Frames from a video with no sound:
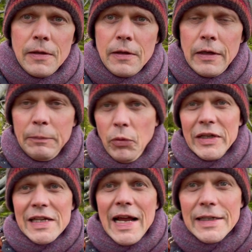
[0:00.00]
He put
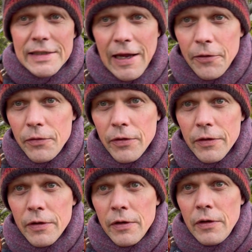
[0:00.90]
his axe down
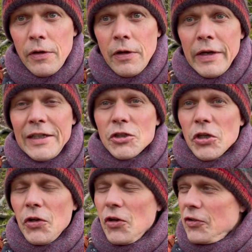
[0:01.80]
and he
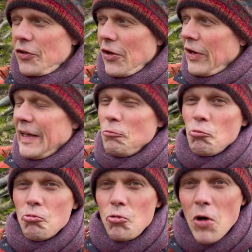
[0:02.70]
turned and he
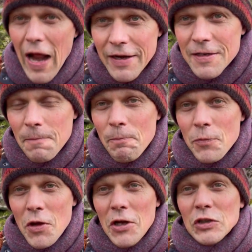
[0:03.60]
ran
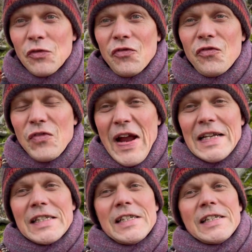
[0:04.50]
as
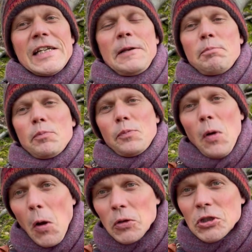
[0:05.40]
fast as he
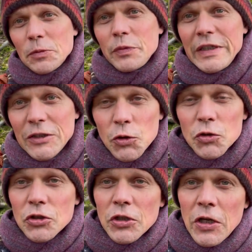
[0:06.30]
possibly
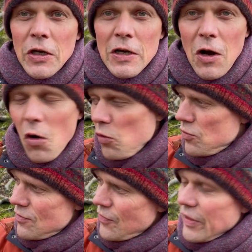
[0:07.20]
could
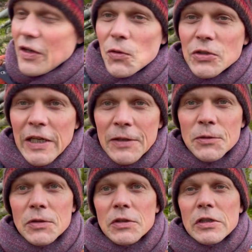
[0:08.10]
over those
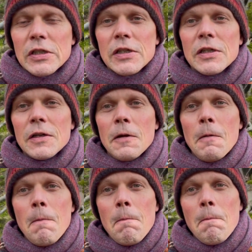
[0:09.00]
hills
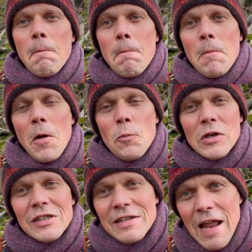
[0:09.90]
and
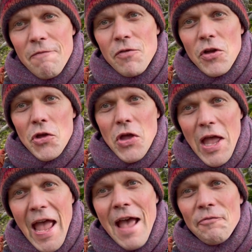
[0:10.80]
was never
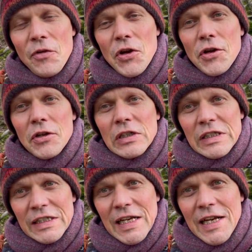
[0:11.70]
ever
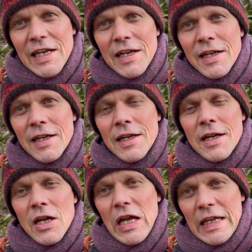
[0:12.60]
seen
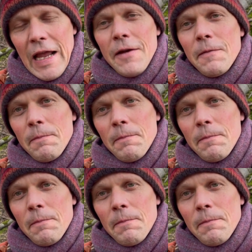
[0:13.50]
again.